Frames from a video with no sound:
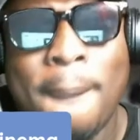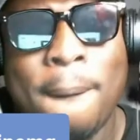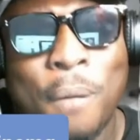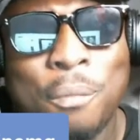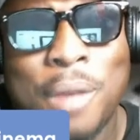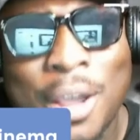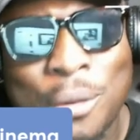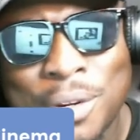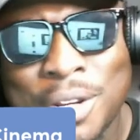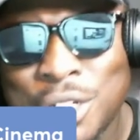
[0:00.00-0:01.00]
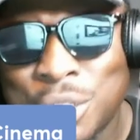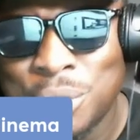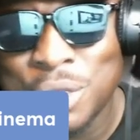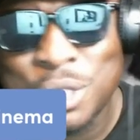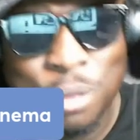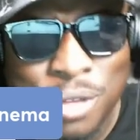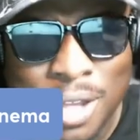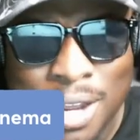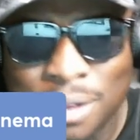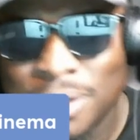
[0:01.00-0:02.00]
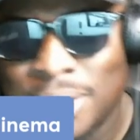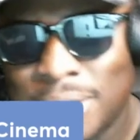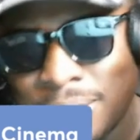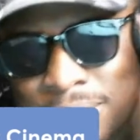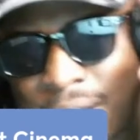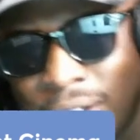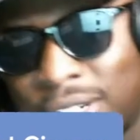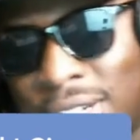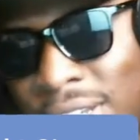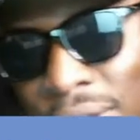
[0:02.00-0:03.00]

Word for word: one pack, one nation, one smooth howl. I'll see you